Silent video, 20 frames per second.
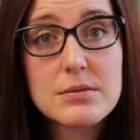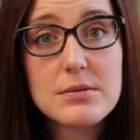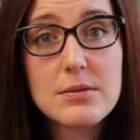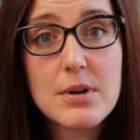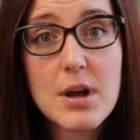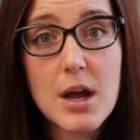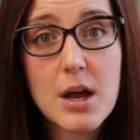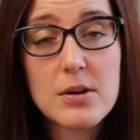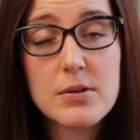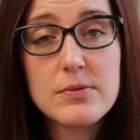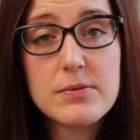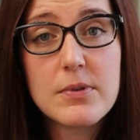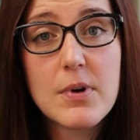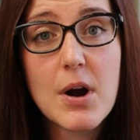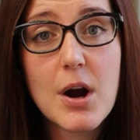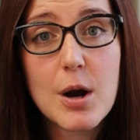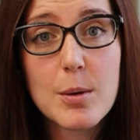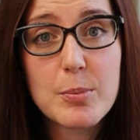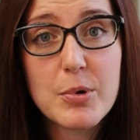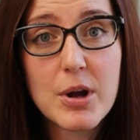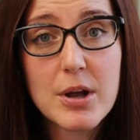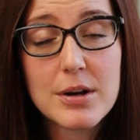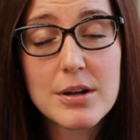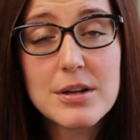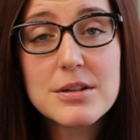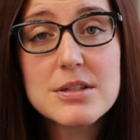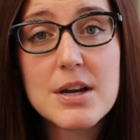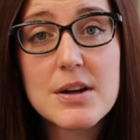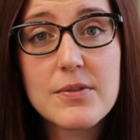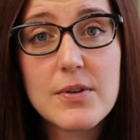of our
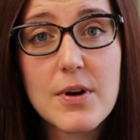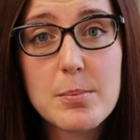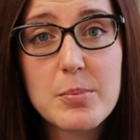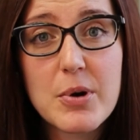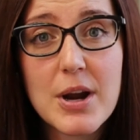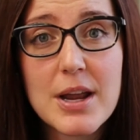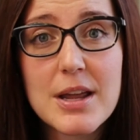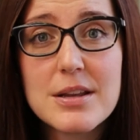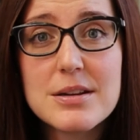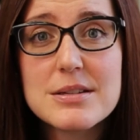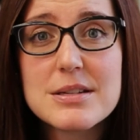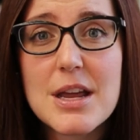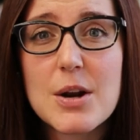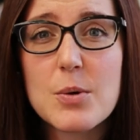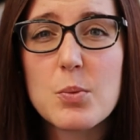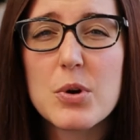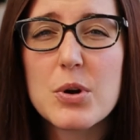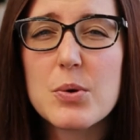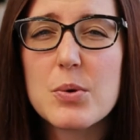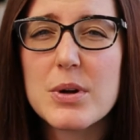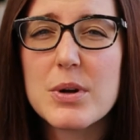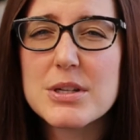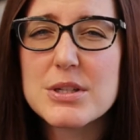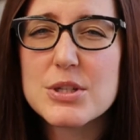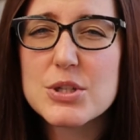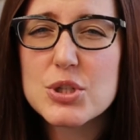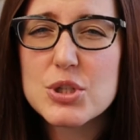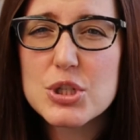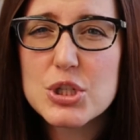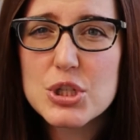product, of our brand, and we're going to
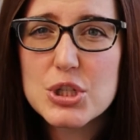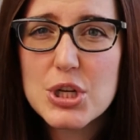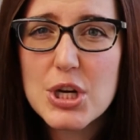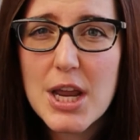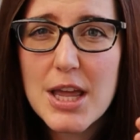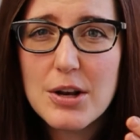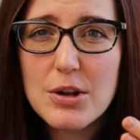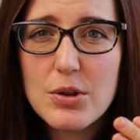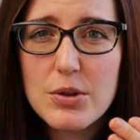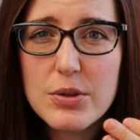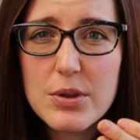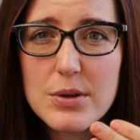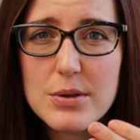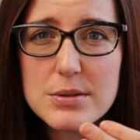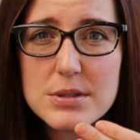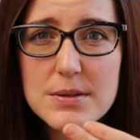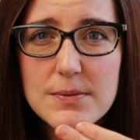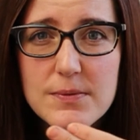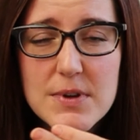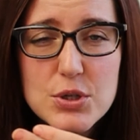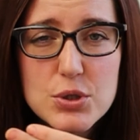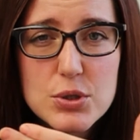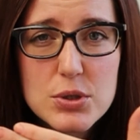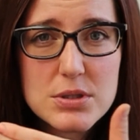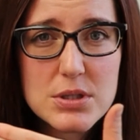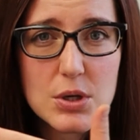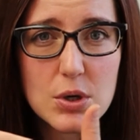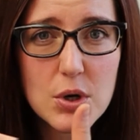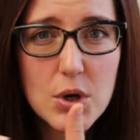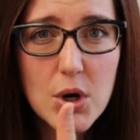channel those features
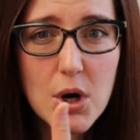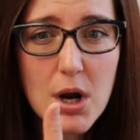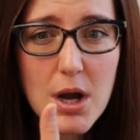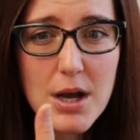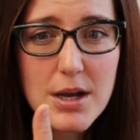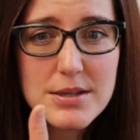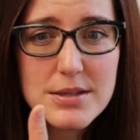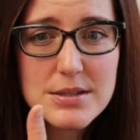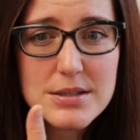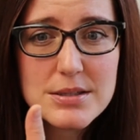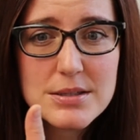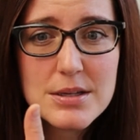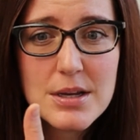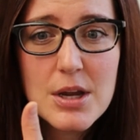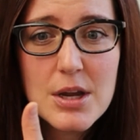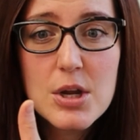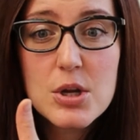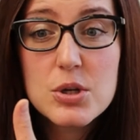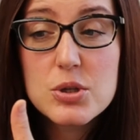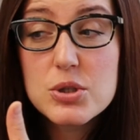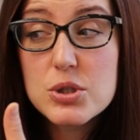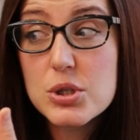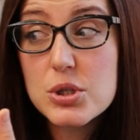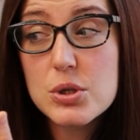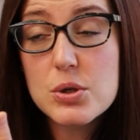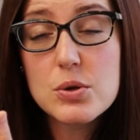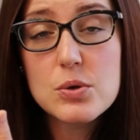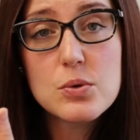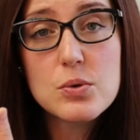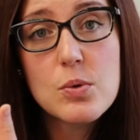across
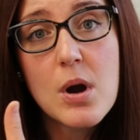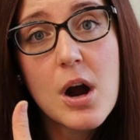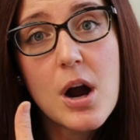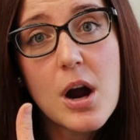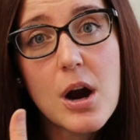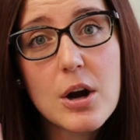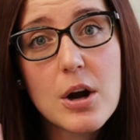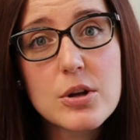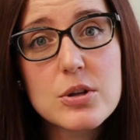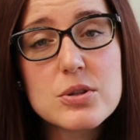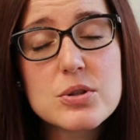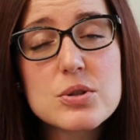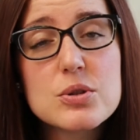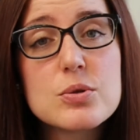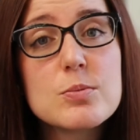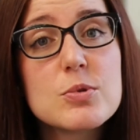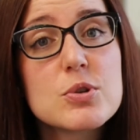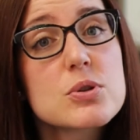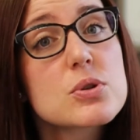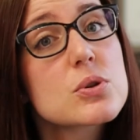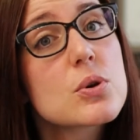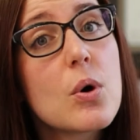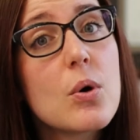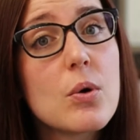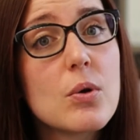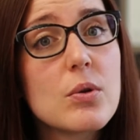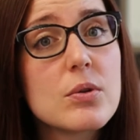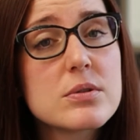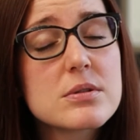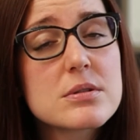to our consumers'
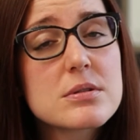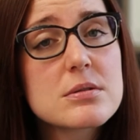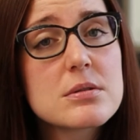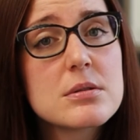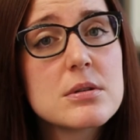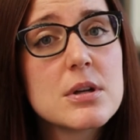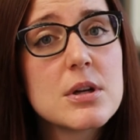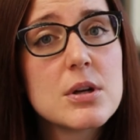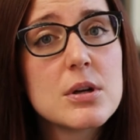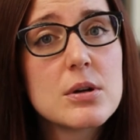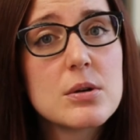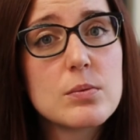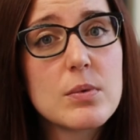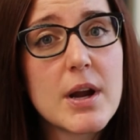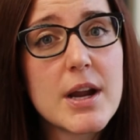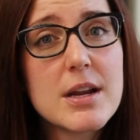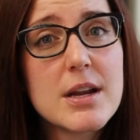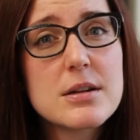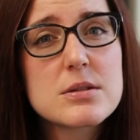goals, right?